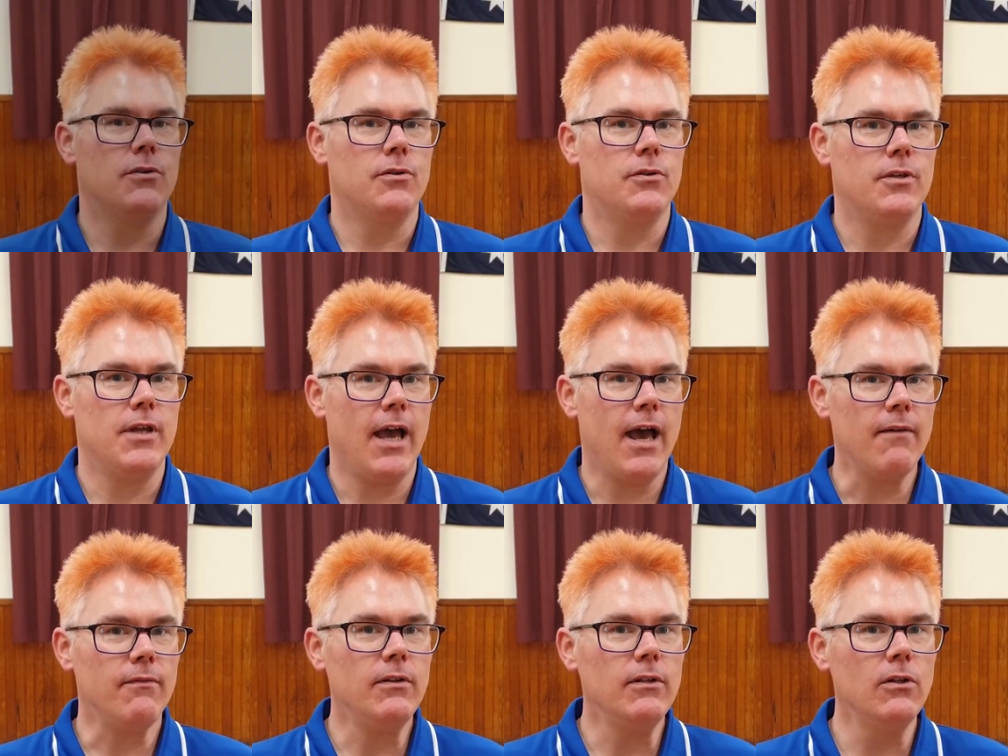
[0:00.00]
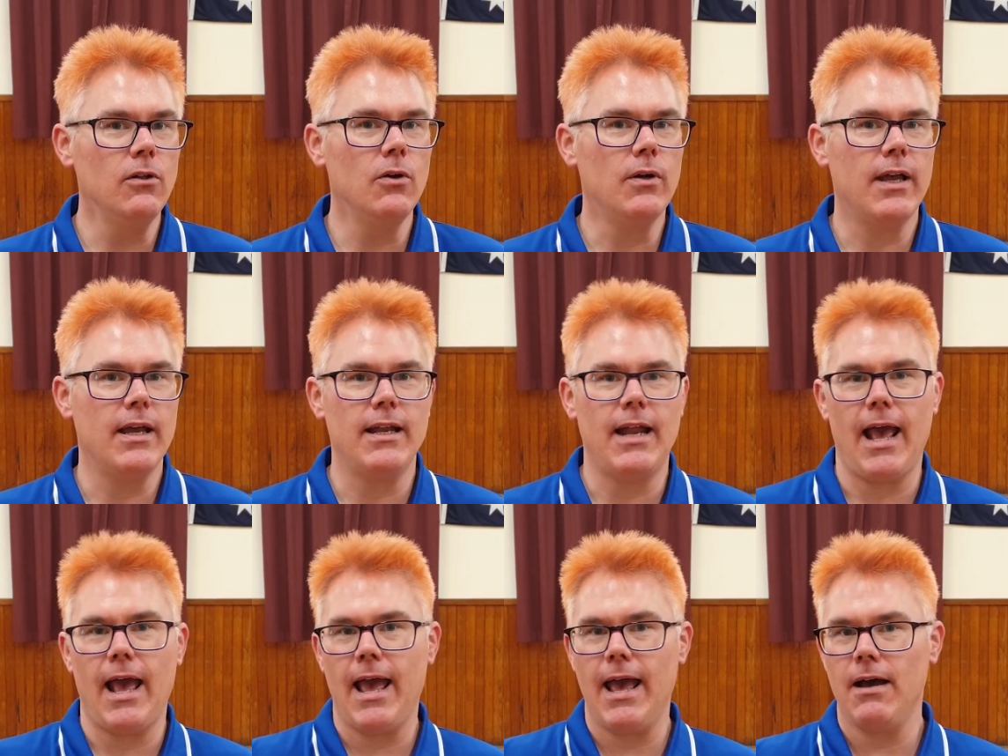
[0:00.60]
To have a look
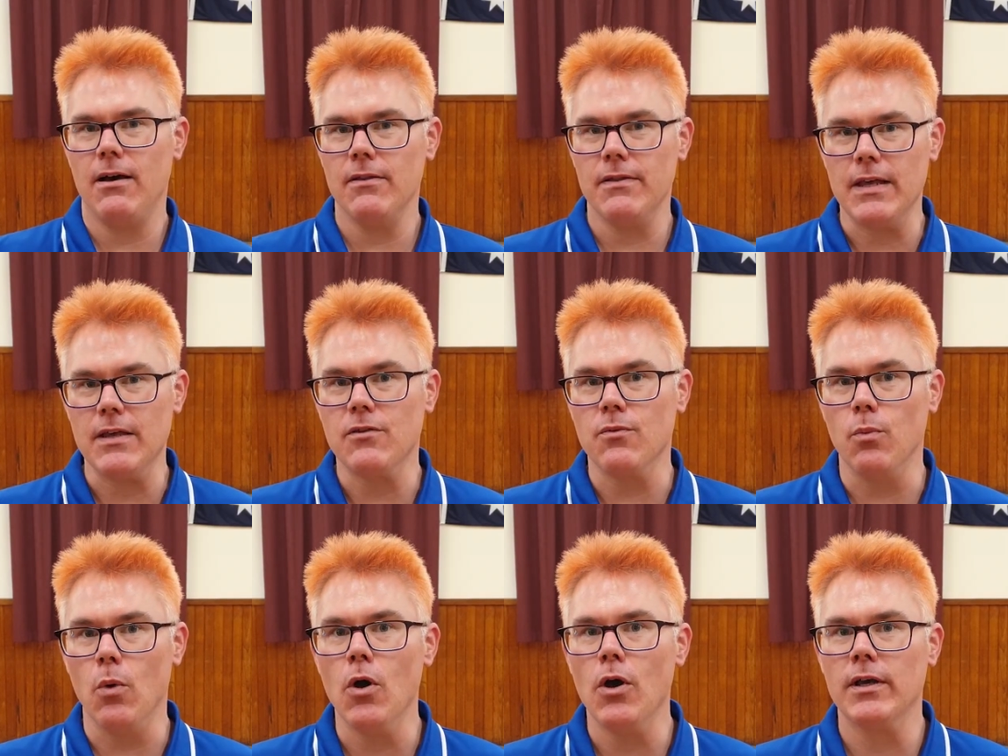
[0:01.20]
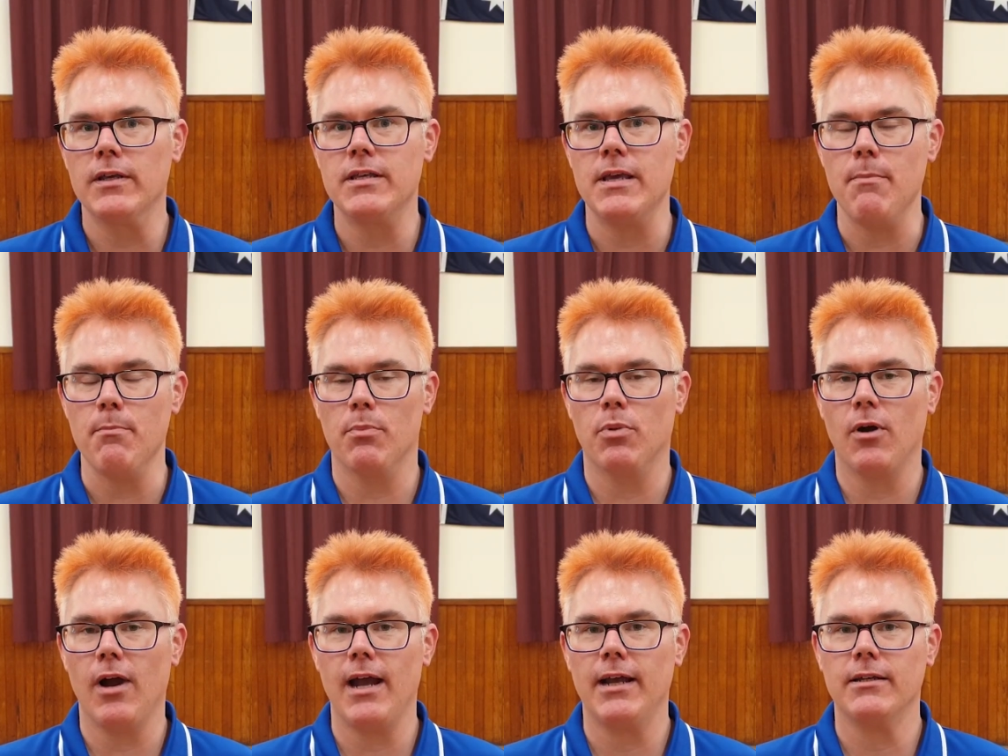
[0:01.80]
at how this works in
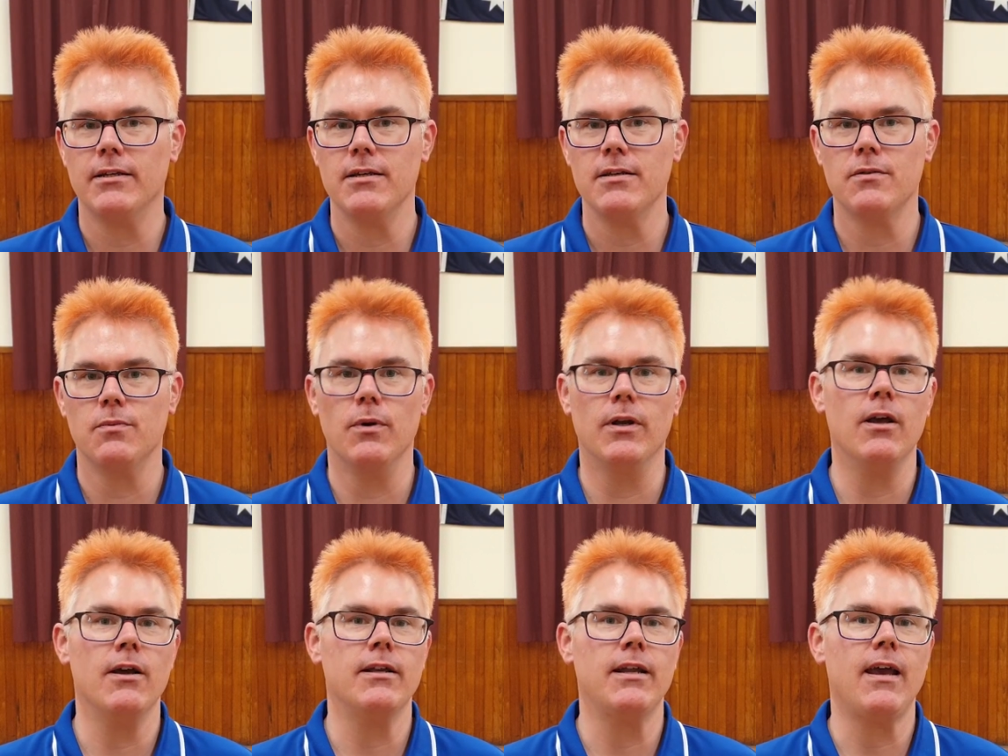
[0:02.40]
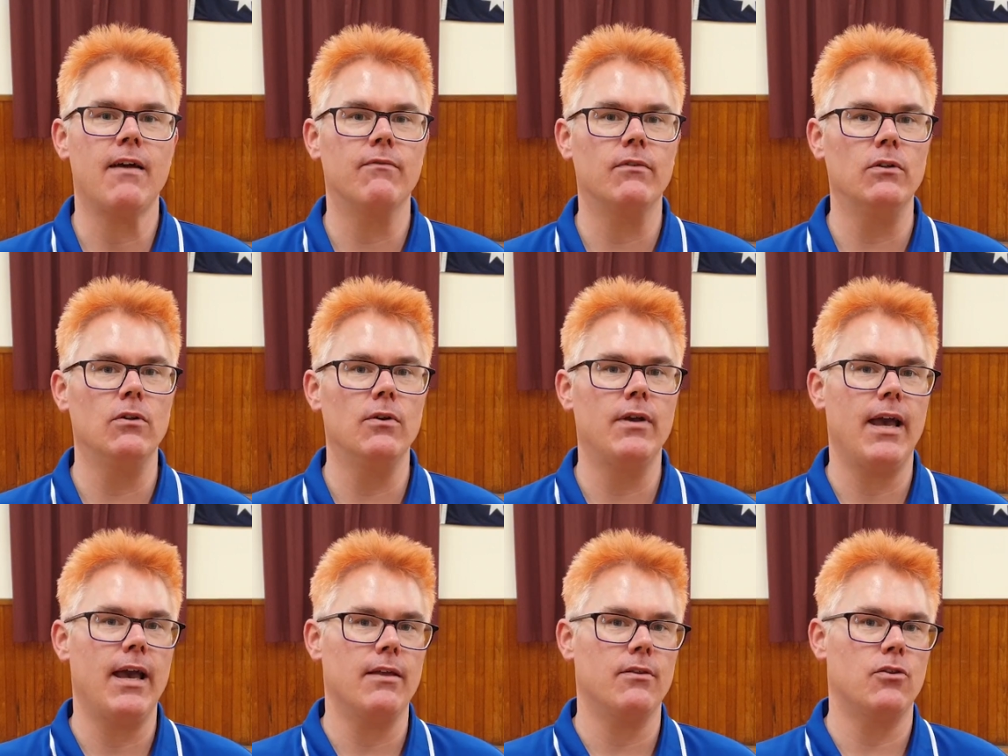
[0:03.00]
practice, we're going to have a
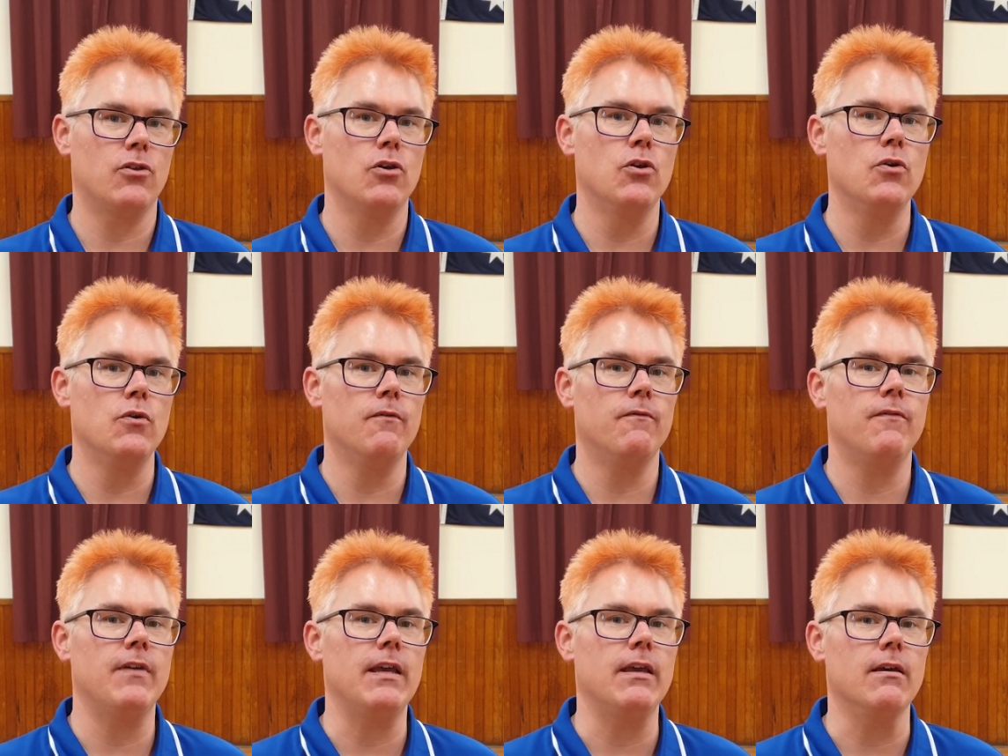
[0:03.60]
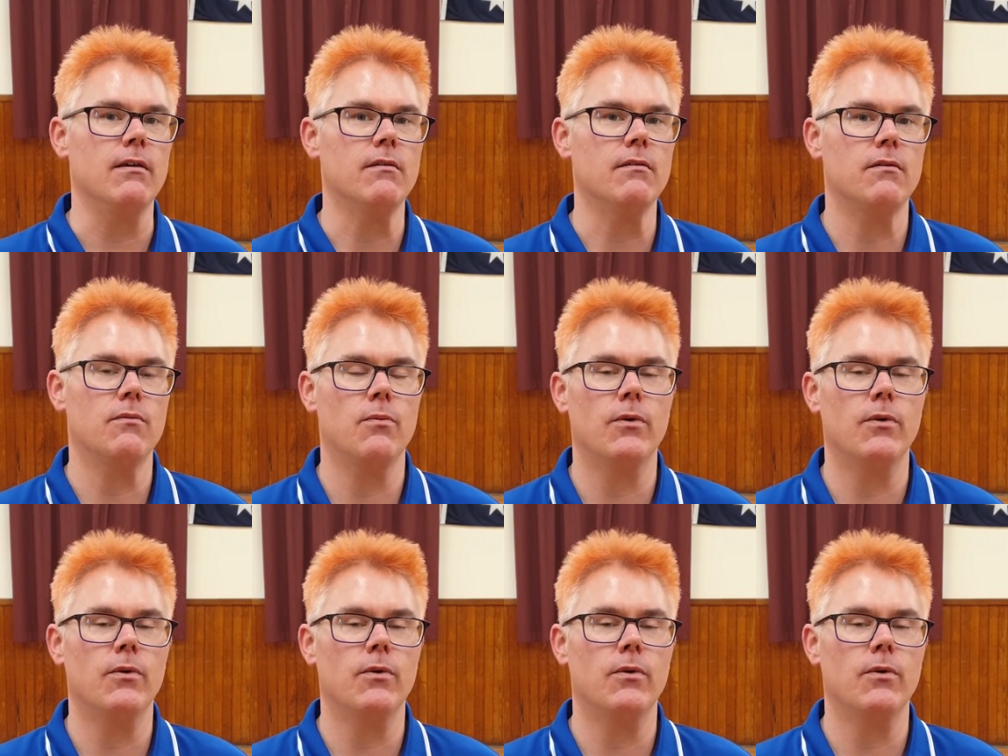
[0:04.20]
look at two figures.